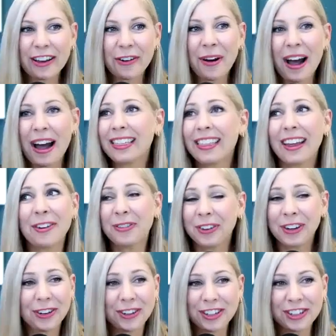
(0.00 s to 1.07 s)
So I'd love
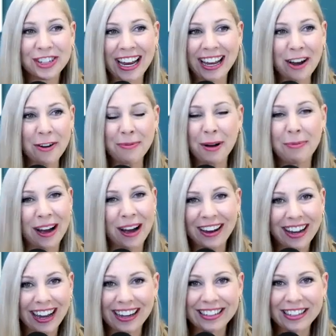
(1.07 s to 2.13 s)
for you to check out my
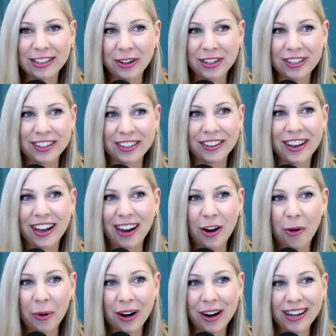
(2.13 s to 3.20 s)
podcast, Crystal
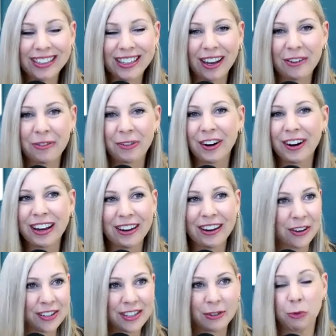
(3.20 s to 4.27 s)
Uncorked,
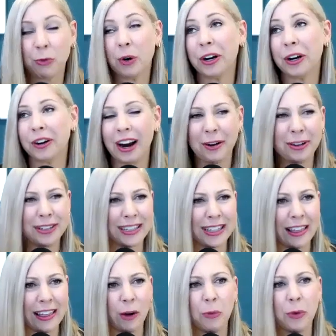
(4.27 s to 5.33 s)
where I always
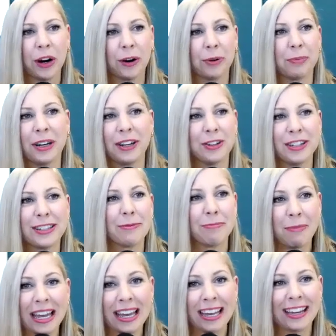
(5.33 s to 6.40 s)
say that but it's just
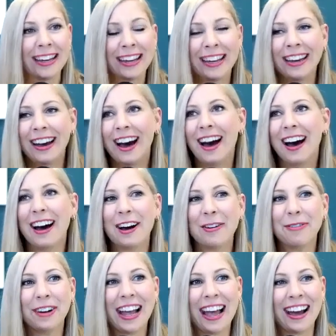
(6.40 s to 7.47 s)
me.
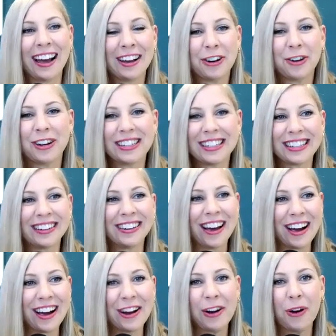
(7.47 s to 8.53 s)
Crystal
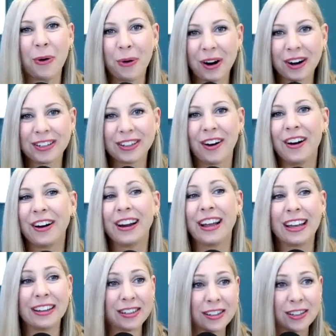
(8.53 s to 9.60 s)
Uncorked on
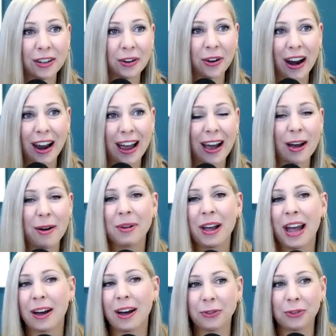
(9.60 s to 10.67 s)
Instagram
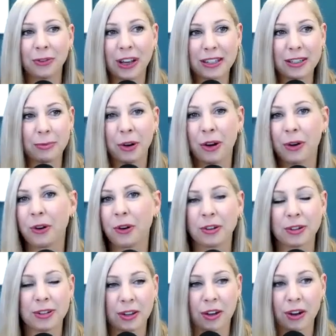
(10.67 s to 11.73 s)
and Facebook, or
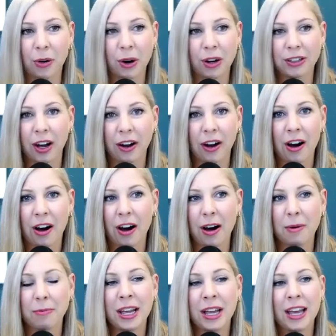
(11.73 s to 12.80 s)

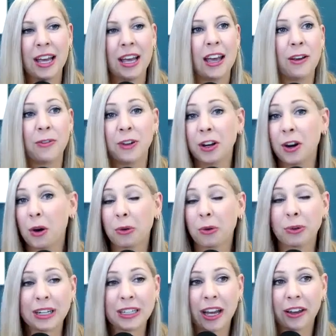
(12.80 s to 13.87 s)
crystaluncorked.com. If you know a
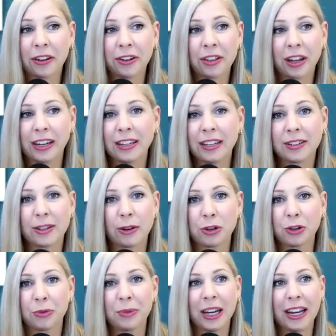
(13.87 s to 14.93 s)
retailer that needs
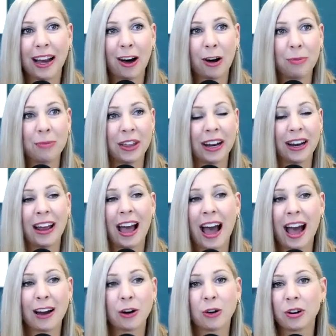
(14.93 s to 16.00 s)
social media help, then
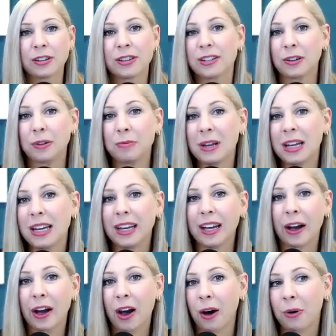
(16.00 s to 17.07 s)
at Crystal
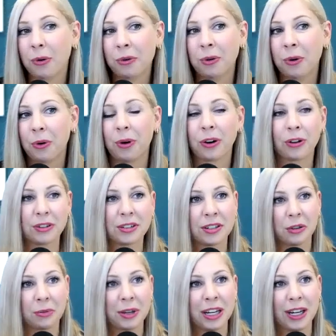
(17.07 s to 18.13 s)
Media Co. or
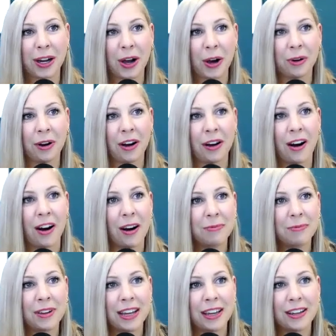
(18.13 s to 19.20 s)

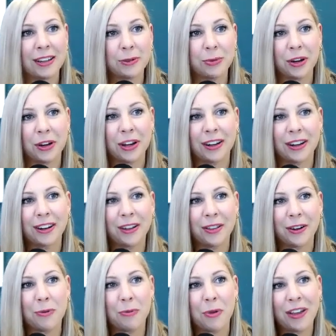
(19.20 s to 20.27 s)
crystalmediaco.com is where you can
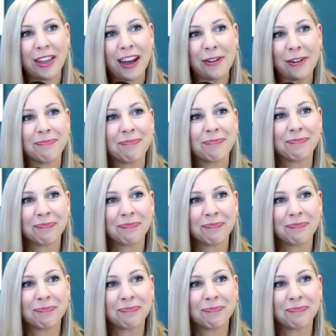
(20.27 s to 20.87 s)
learn more there.